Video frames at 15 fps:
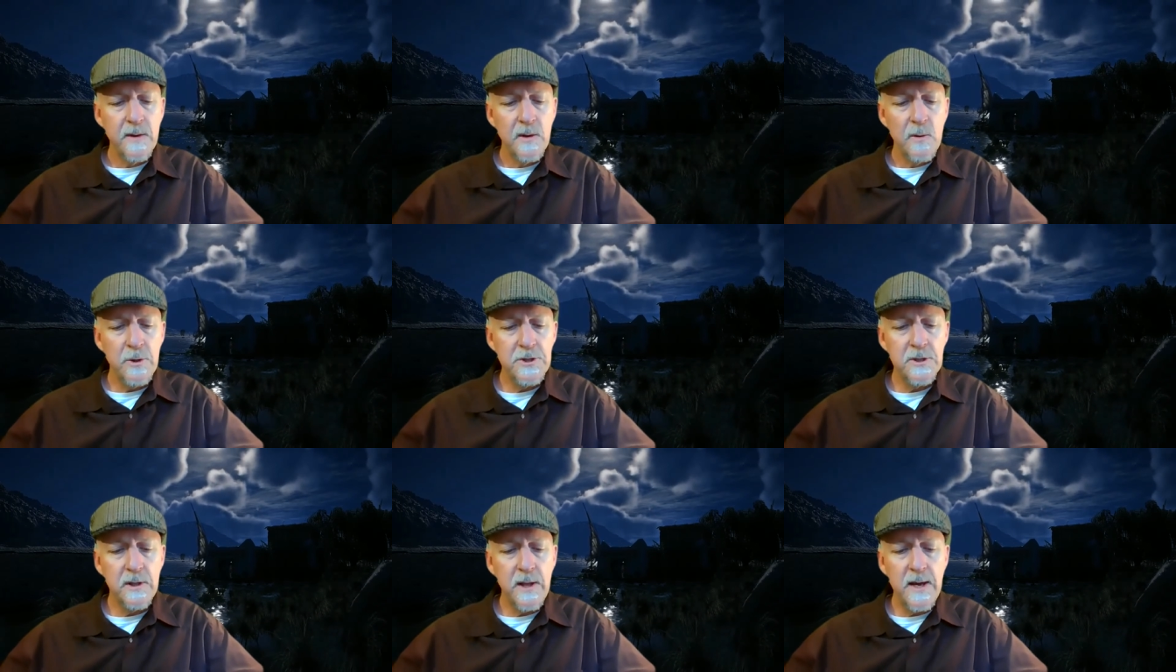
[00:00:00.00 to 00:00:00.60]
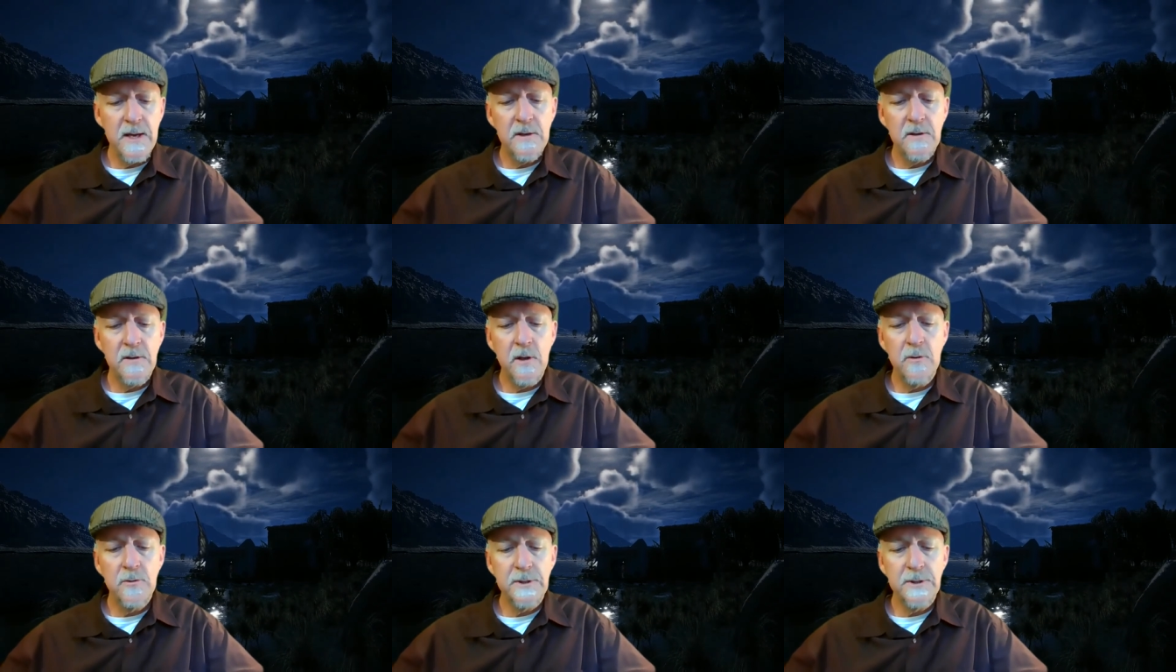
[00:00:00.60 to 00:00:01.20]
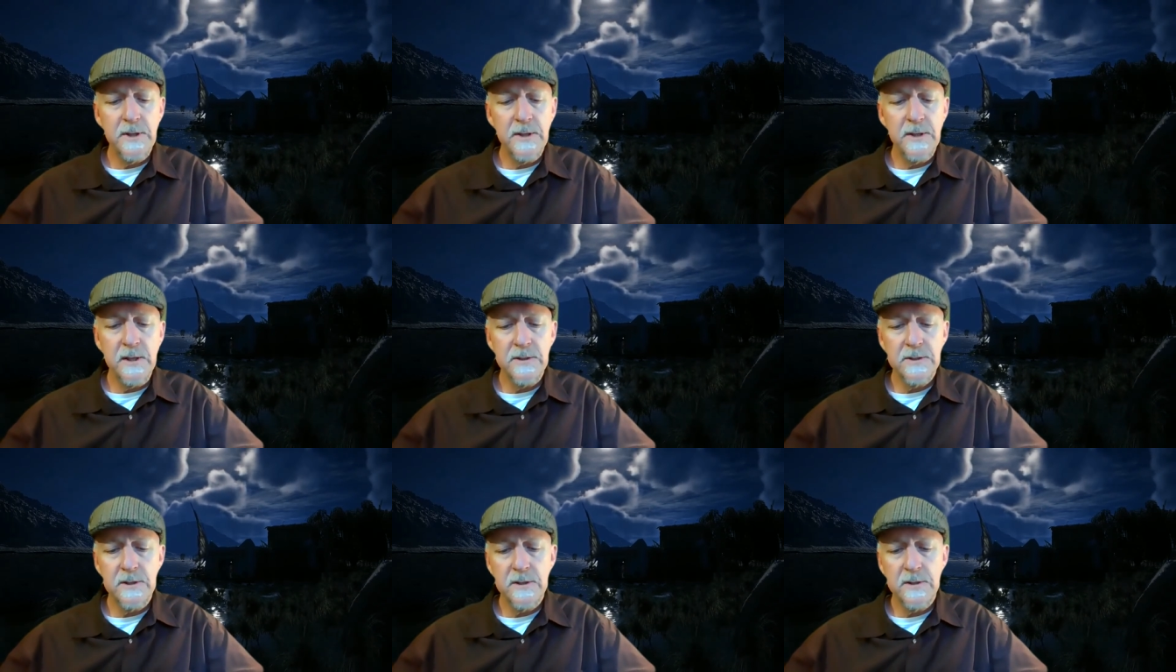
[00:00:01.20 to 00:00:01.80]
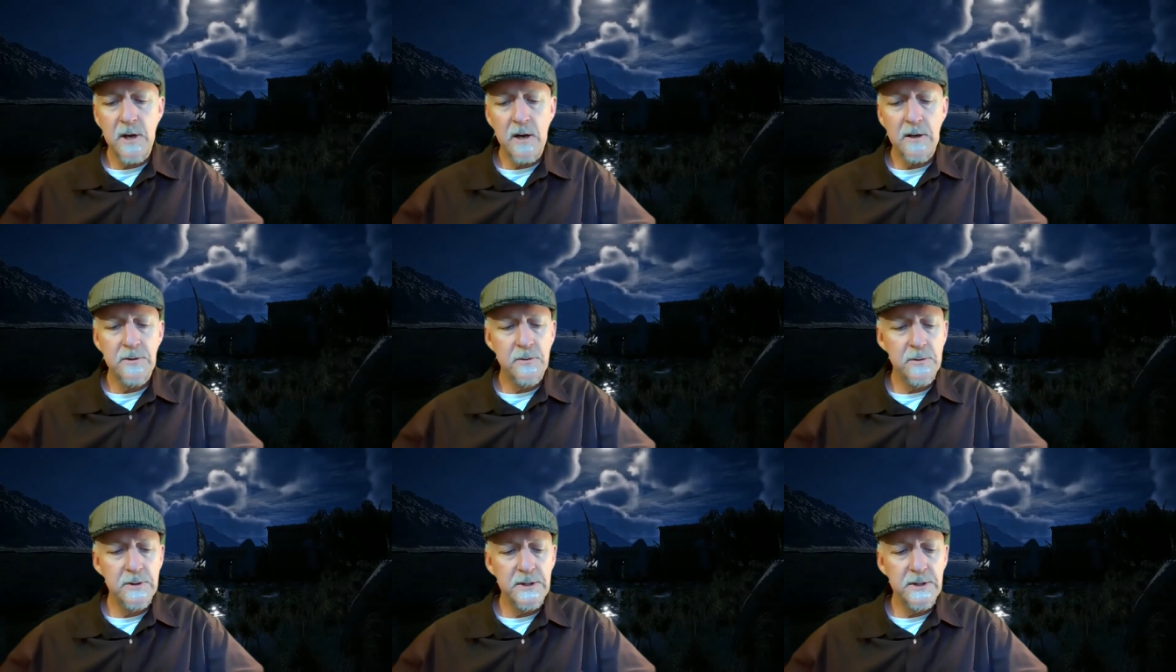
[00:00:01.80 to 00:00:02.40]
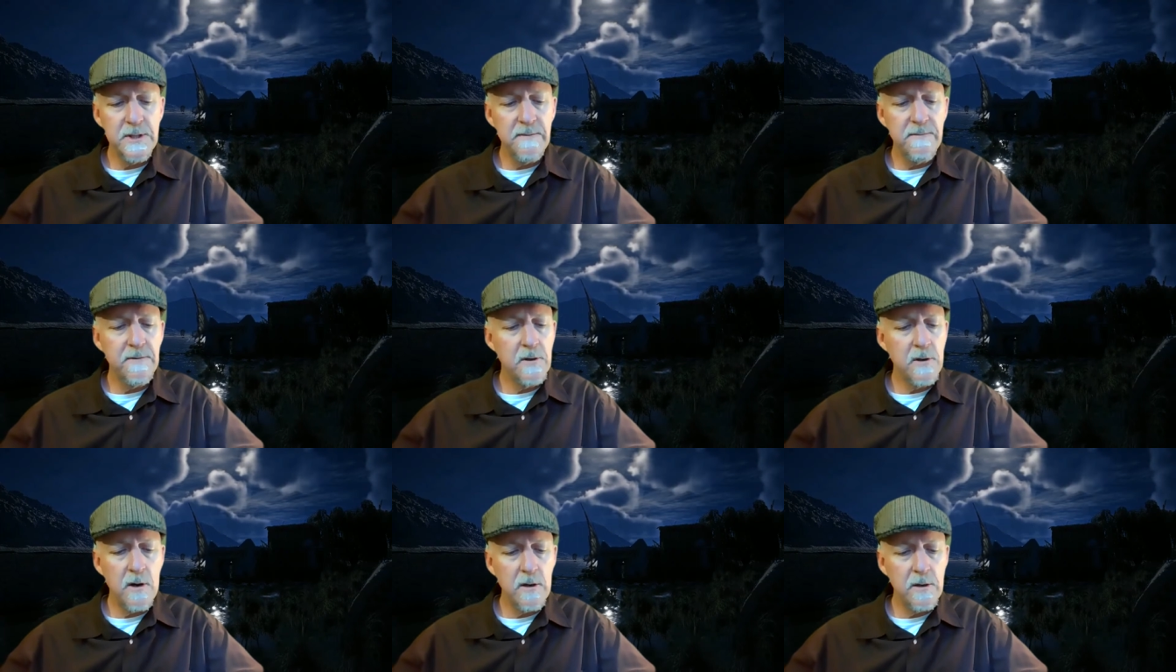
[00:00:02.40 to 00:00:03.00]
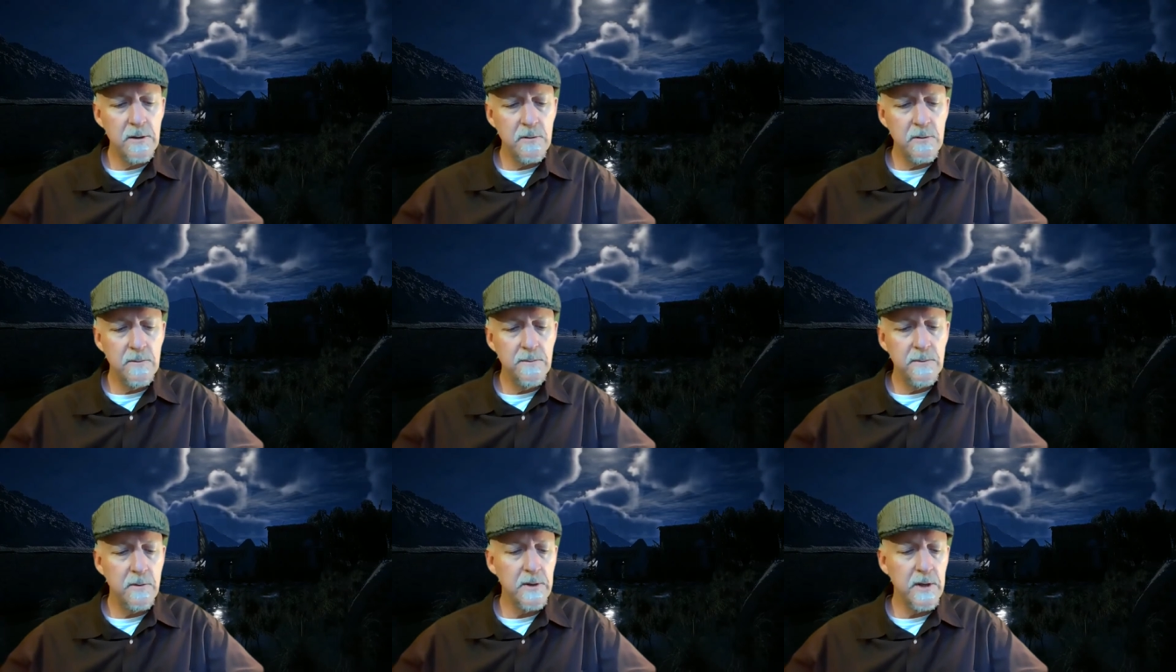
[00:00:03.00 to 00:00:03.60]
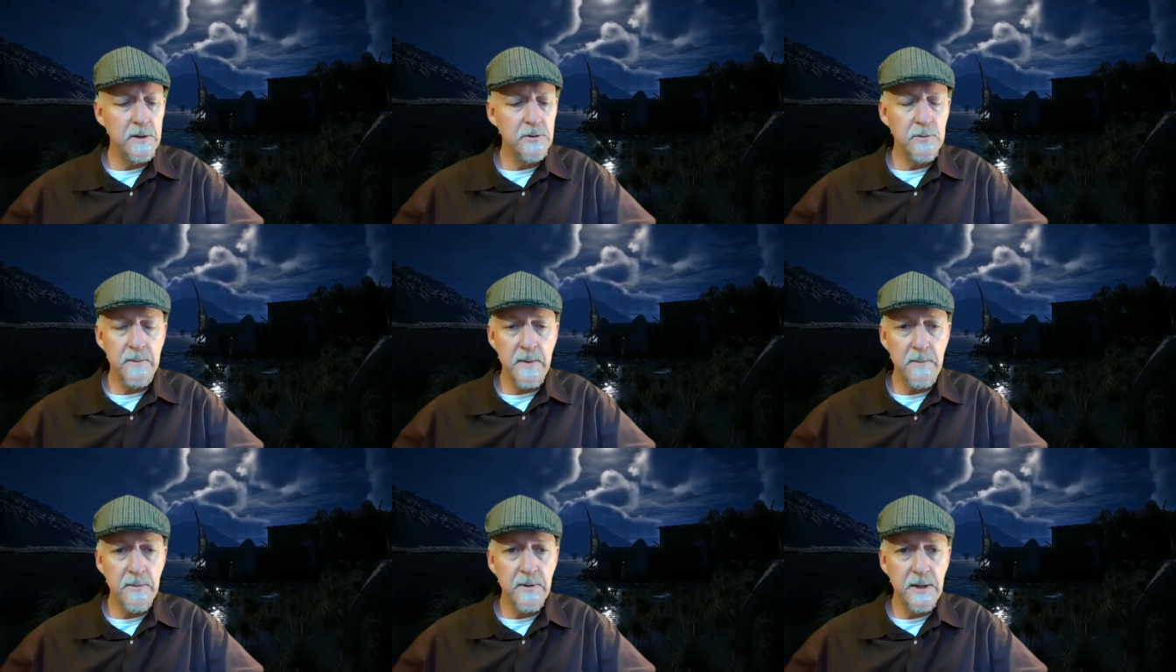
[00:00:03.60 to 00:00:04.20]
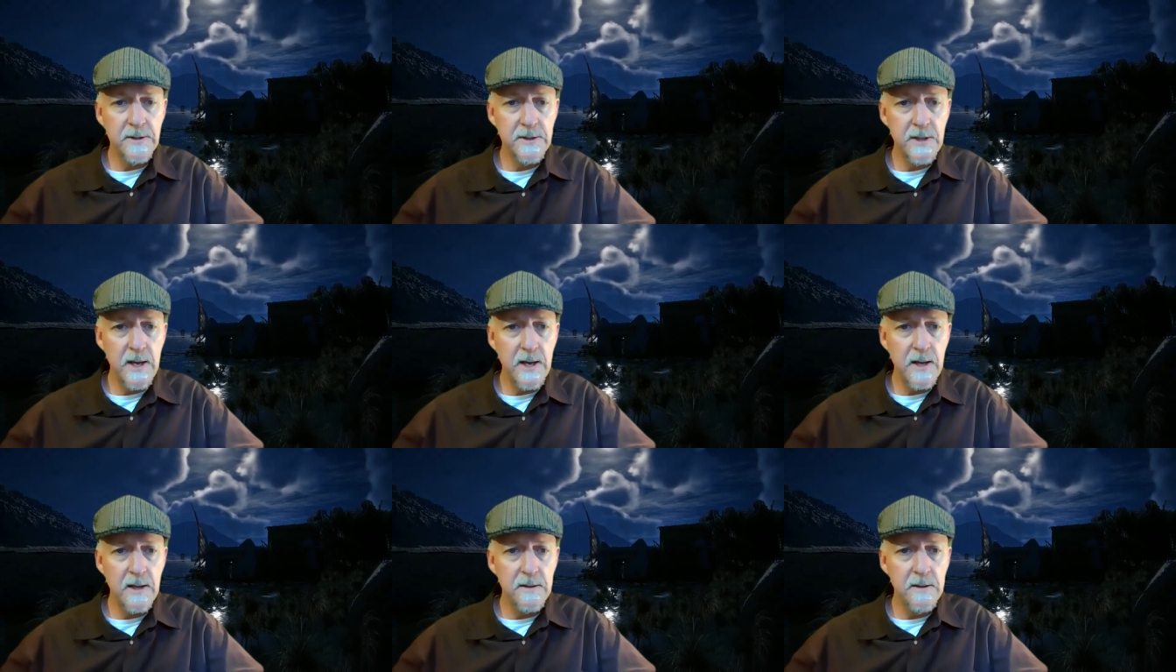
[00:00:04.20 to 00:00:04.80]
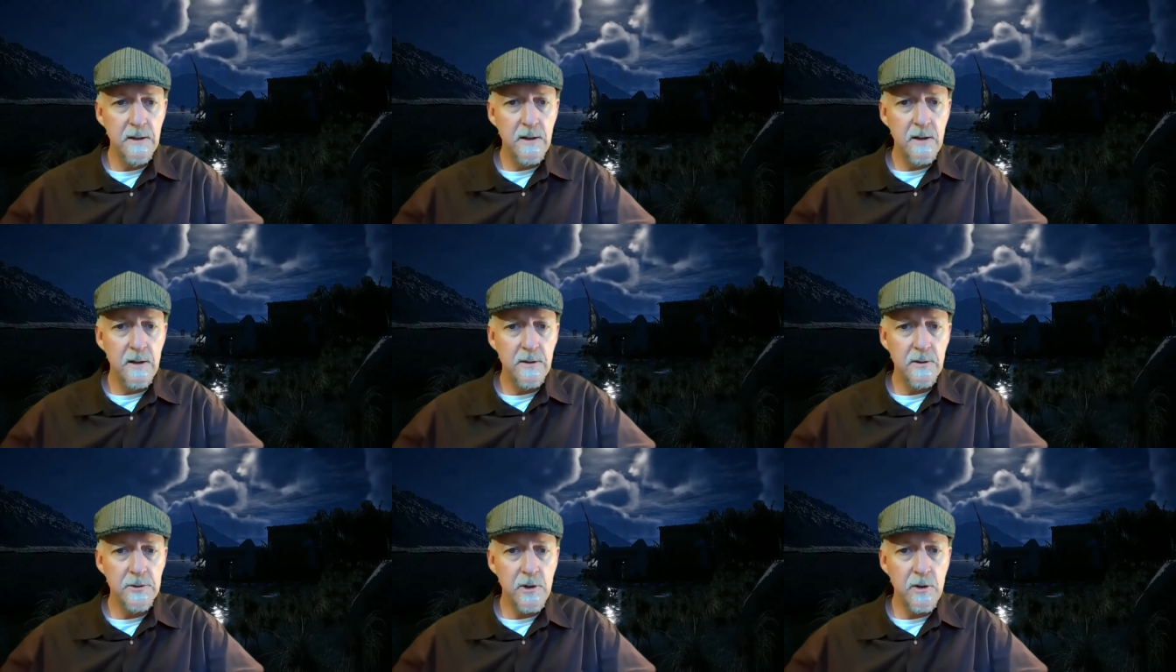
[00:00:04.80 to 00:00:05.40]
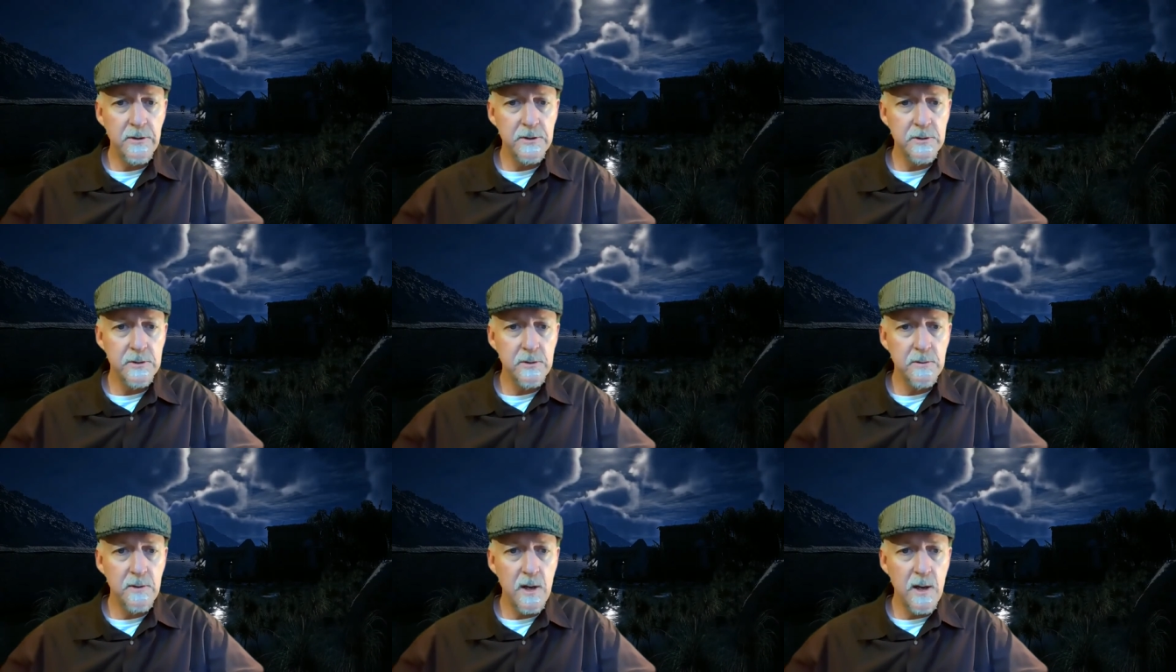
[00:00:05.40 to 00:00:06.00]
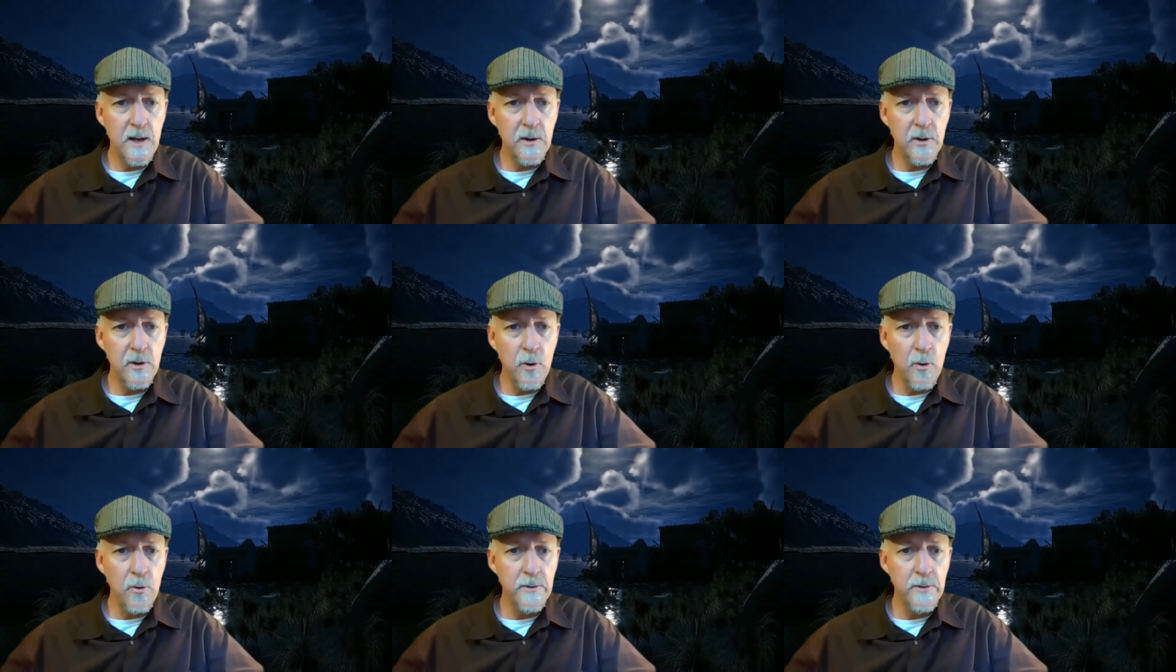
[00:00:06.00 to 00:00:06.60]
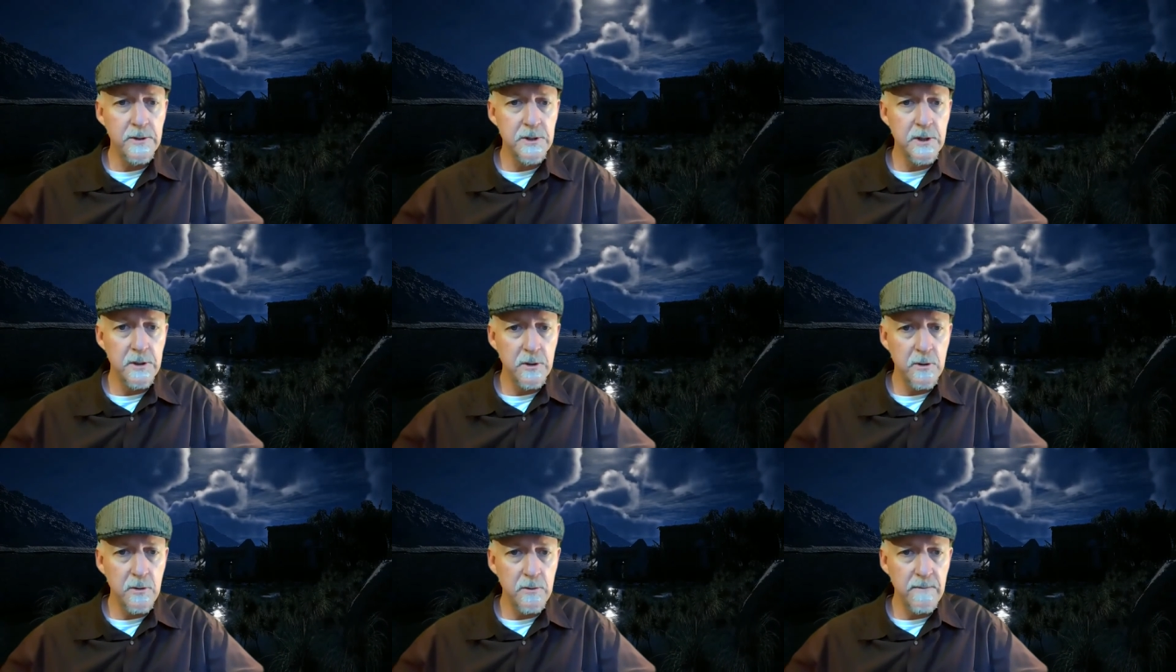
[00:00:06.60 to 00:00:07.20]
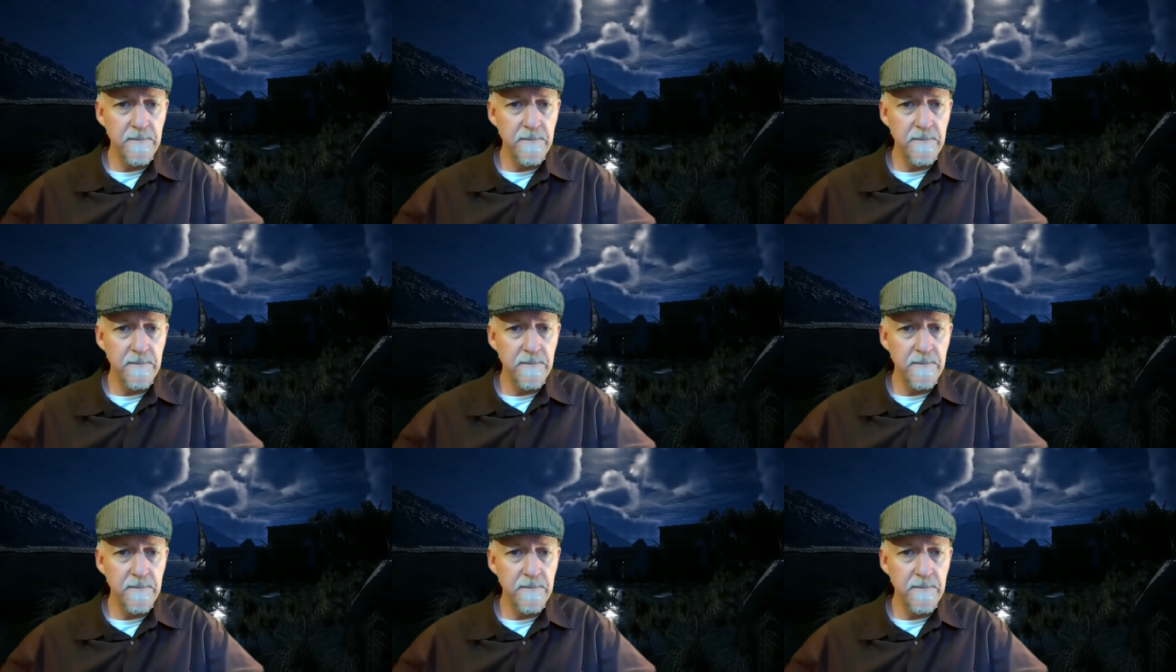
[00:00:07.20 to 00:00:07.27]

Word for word: which lay close in against the dock to receive her cargo. Okay, so remember they said there's all this uh, gold that's going to go to